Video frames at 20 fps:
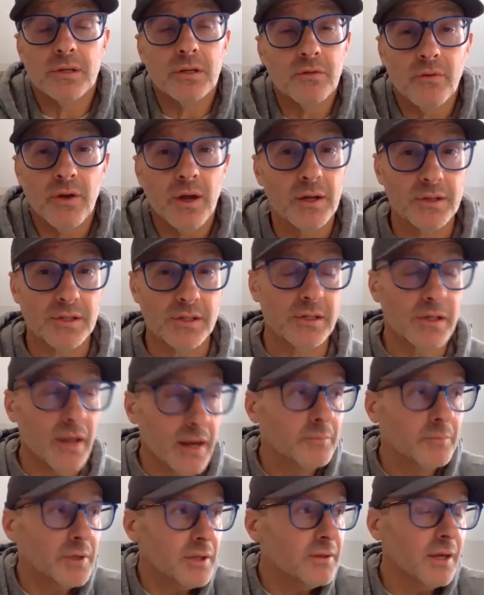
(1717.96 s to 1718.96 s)
events,
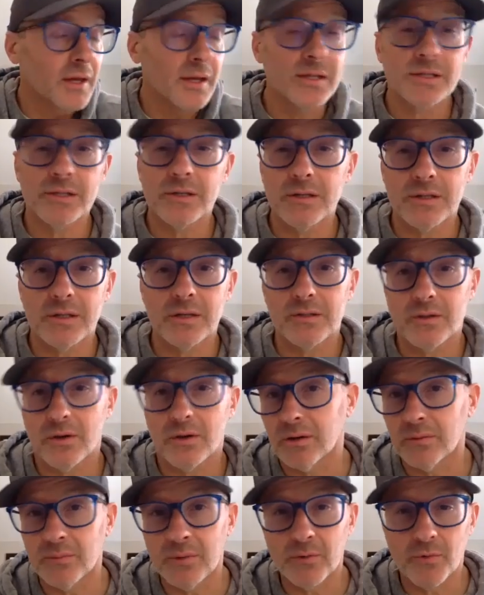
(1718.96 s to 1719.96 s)
namely the ACC
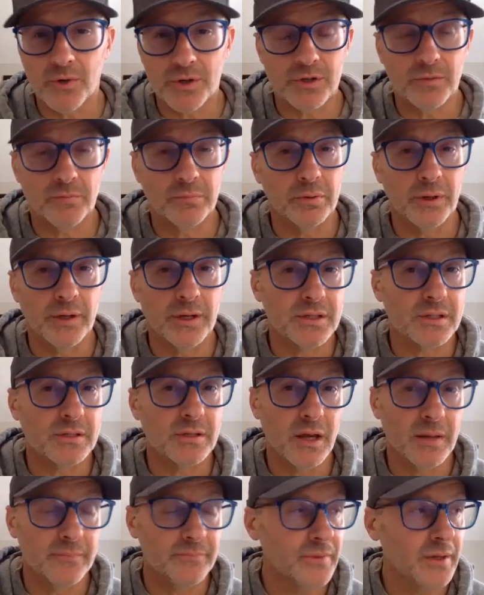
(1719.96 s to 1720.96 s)
tournament was the place
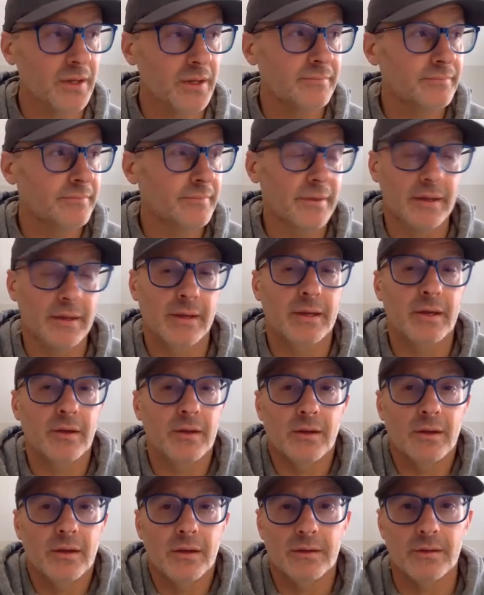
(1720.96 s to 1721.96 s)
that
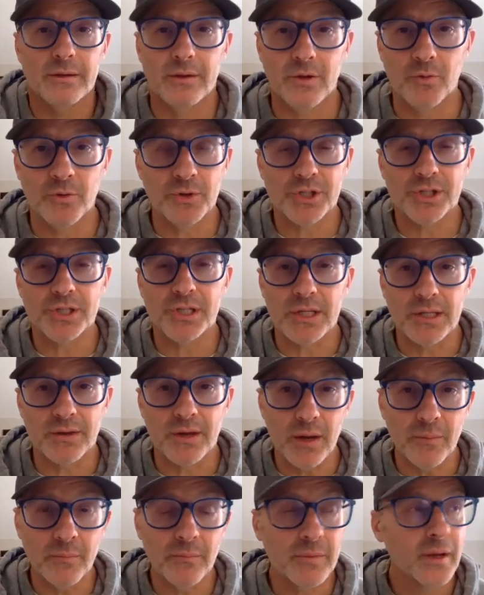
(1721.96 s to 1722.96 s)
you would see
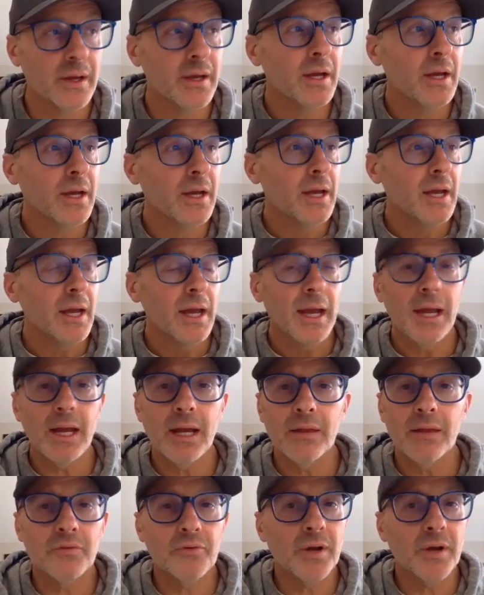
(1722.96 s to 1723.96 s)
them.
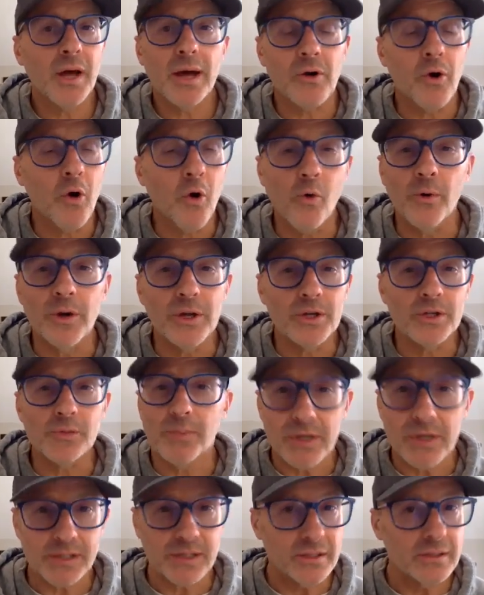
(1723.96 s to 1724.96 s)
And they're not always
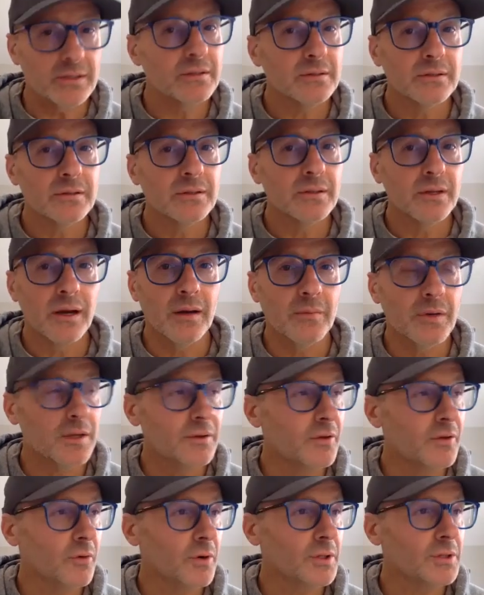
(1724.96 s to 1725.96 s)
busy. I mean,
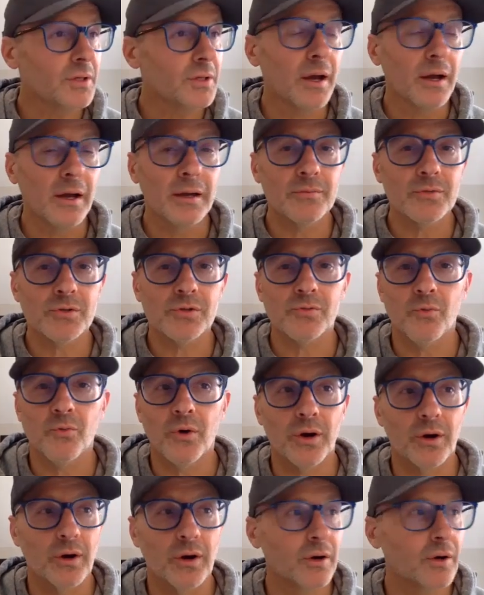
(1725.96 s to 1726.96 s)
there were times
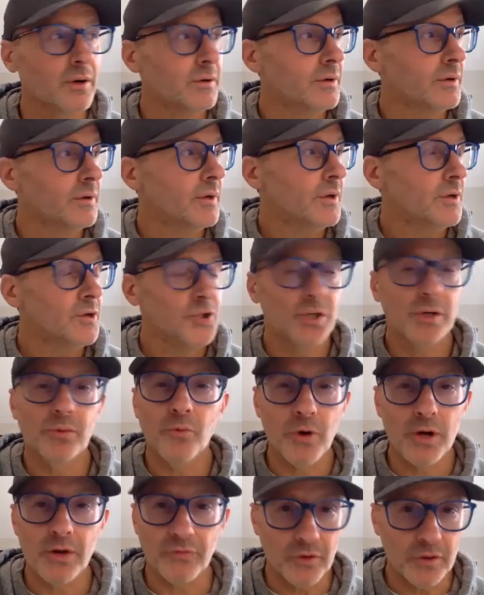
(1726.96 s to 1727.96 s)
where Jim
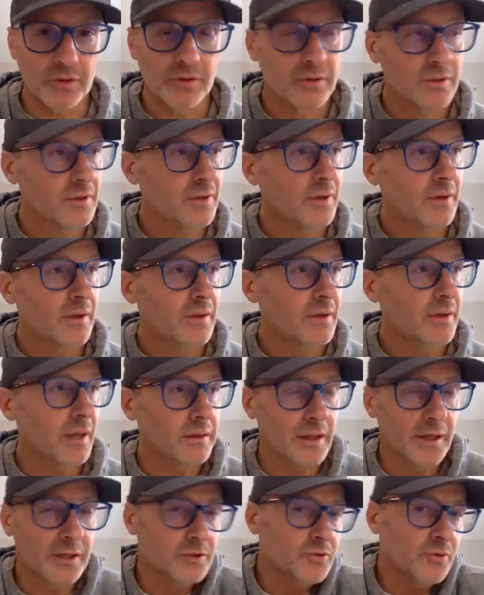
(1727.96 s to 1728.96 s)
Weaver, the
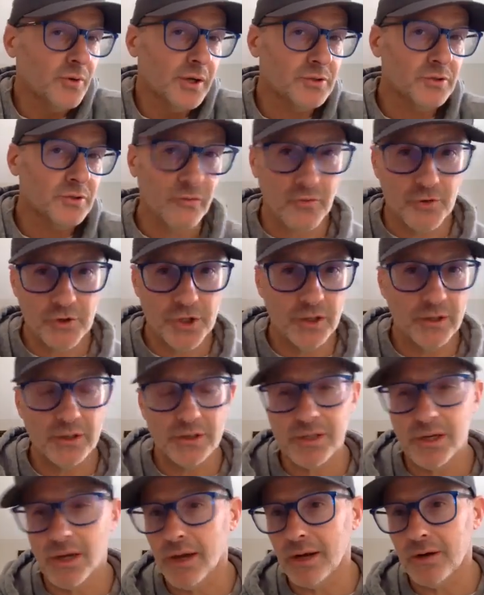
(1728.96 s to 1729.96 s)
athletic director of Virginia
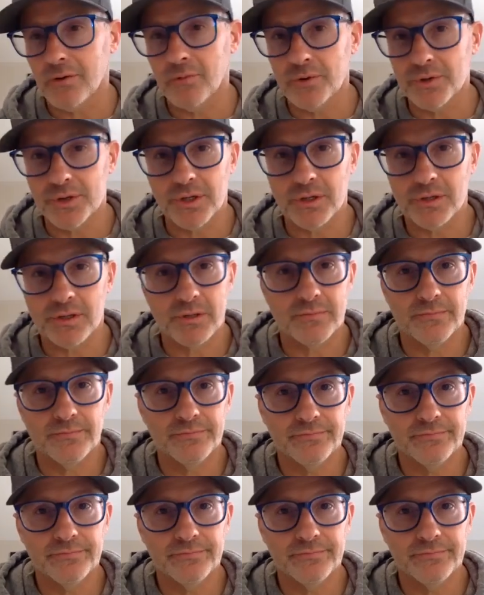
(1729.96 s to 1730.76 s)
Tech, was just,